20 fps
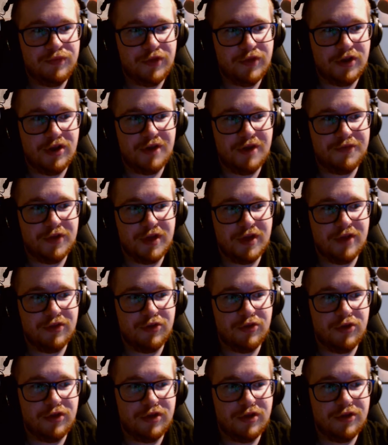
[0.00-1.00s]
that you have to get
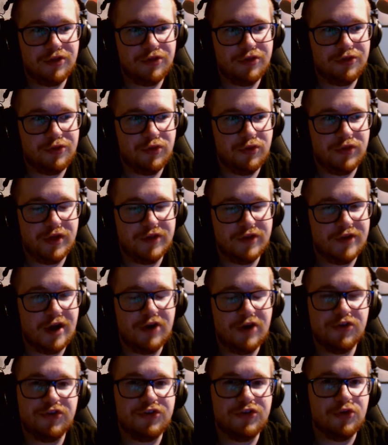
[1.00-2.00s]
through the
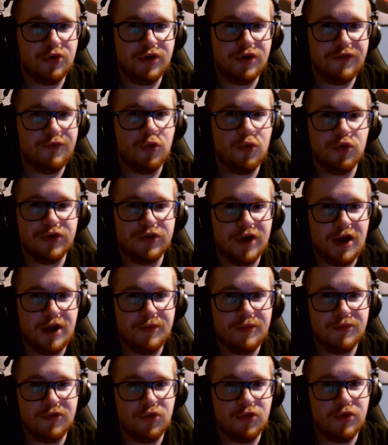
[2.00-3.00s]
entire story 4
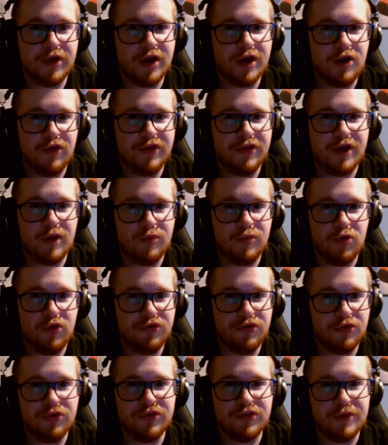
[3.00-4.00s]
times or get all the
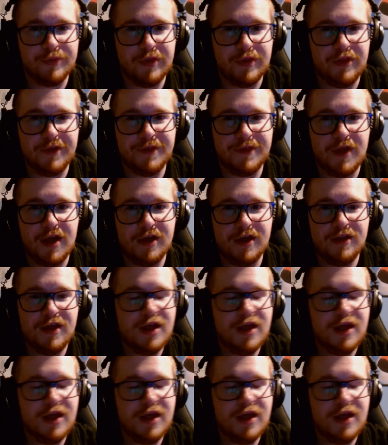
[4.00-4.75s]
emeralds or something like that.